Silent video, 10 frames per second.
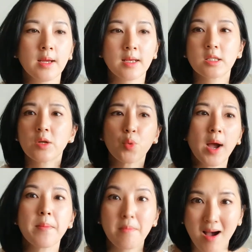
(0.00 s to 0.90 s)
still
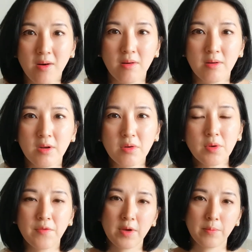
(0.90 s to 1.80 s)
quite mild. You know,
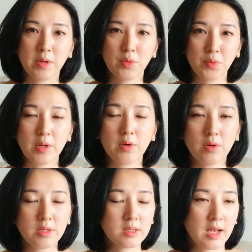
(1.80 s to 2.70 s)
if you have been doing all
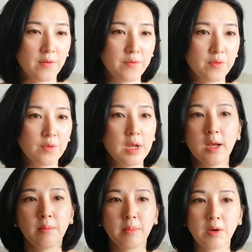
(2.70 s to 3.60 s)
this HIFU,
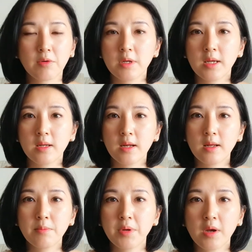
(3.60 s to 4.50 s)
micro
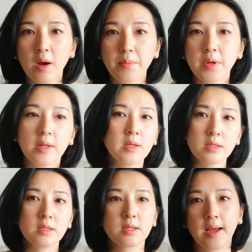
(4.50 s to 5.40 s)
needling, PRP, this
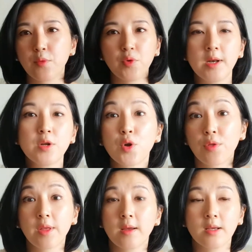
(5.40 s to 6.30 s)
is like really
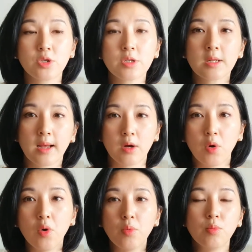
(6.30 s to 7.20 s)
nothing. It's just like a
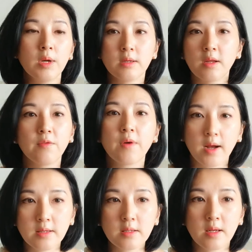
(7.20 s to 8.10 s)
home
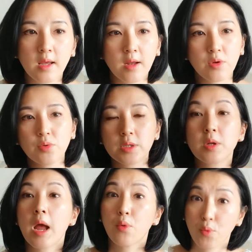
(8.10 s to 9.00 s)
device. They can use it
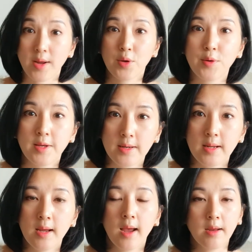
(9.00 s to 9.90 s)
regularly,
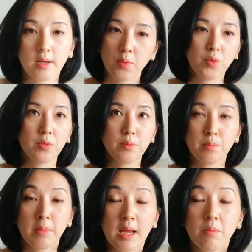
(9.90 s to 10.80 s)
and they will
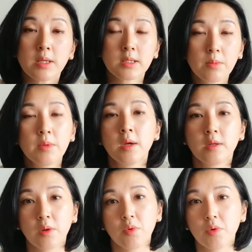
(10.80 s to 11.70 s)

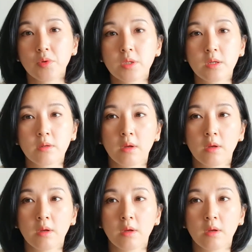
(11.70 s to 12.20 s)
use it